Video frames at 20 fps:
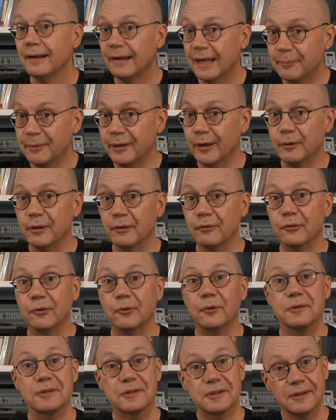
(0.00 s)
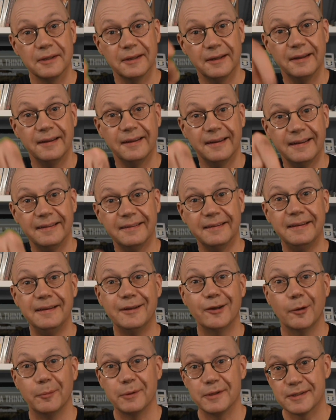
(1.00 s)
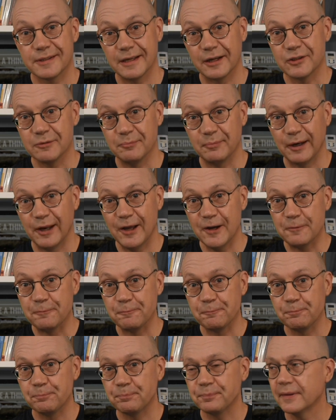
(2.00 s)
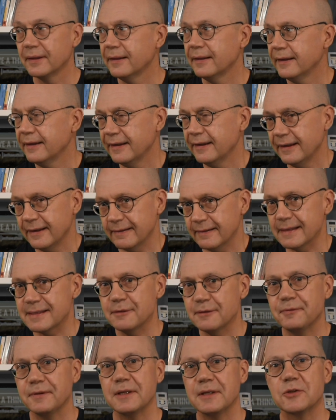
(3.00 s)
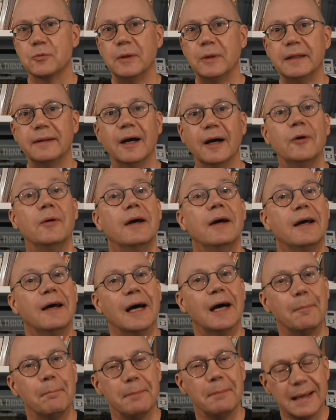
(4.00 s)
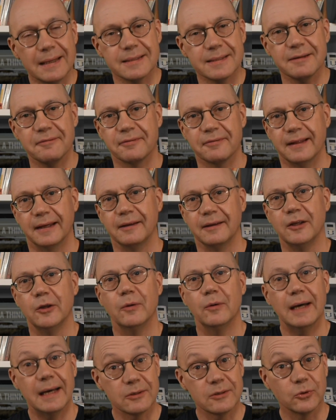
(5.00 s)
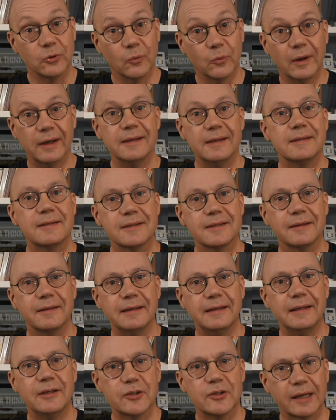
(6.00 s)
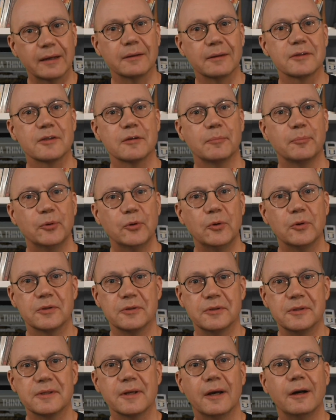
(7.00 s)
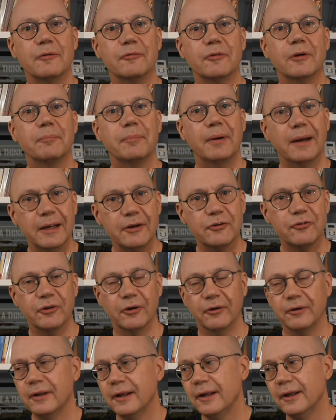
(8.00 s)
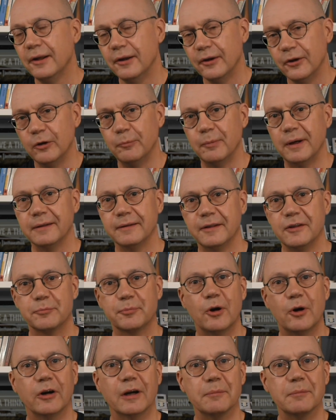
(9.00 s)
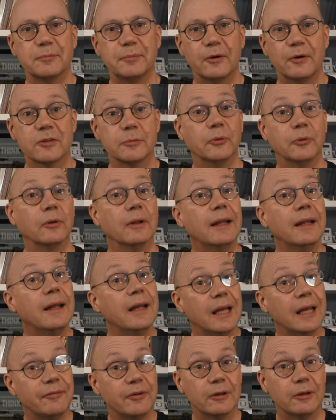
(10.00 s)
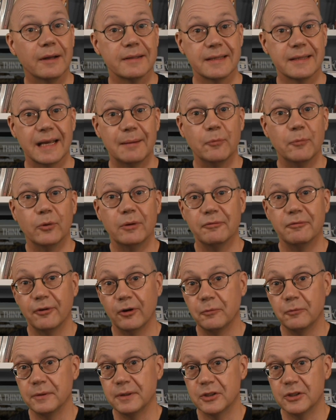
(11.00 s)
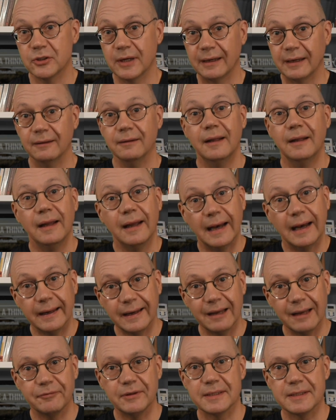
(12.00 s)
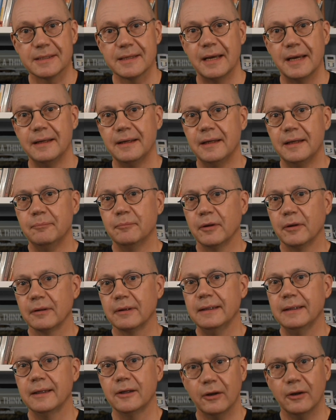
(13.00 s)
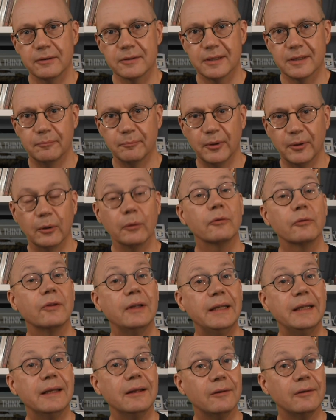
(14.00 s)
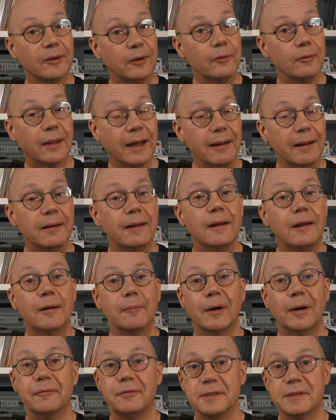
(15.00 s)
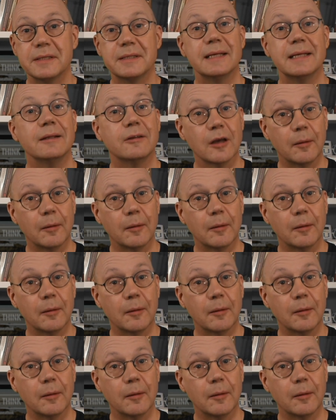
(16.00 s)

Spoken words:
Let me know your thoughts in the comments section below. That's it for this week though. A massive thank you, as always, to the channel's supporters over at Patreon who make these programs possible. If you'd like to get more involved with the channel and have your say in monthly content polls, then you can do that by visiting